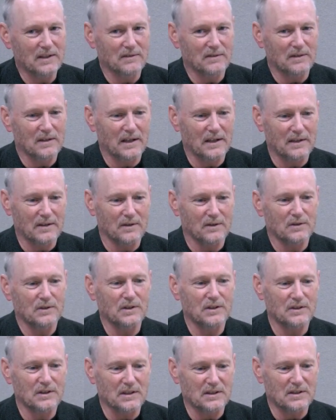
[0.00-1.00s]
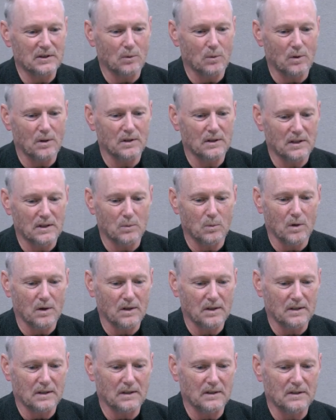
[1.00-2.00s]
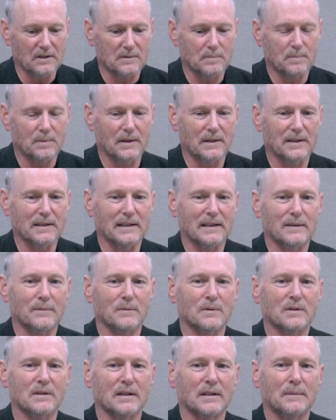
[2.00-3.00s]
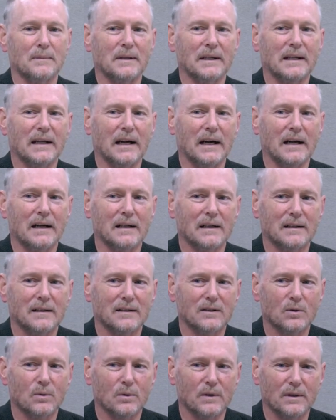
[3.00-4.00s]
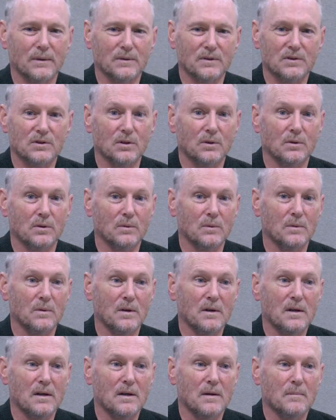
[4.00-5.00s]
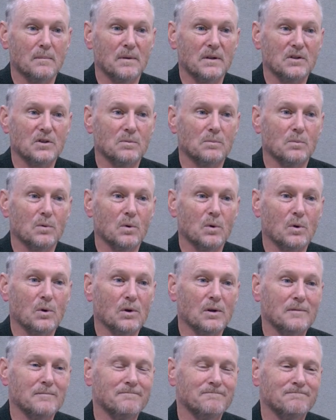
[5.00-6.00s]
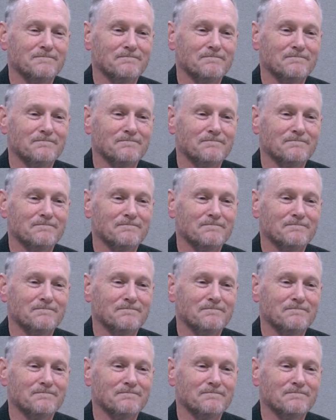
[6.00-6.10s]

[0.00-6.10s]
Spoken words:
Even later on years, I still did watercolors, but it got to where it was so much more